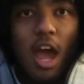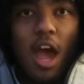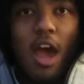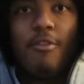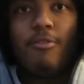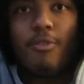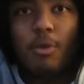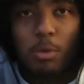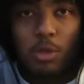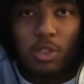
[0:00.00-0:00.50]

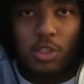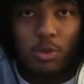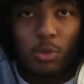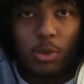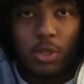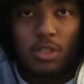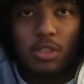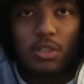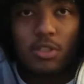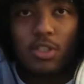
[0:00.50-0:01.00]
everyone's
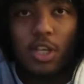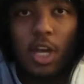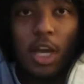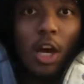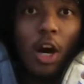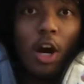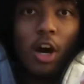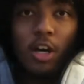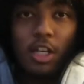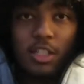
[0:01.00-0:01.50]
quick to
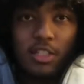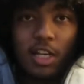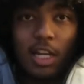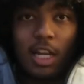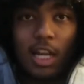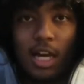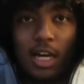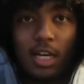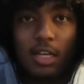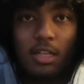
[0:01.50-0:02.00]
say oh it's a
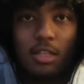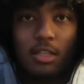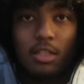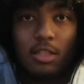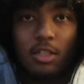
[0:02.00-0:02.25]
lie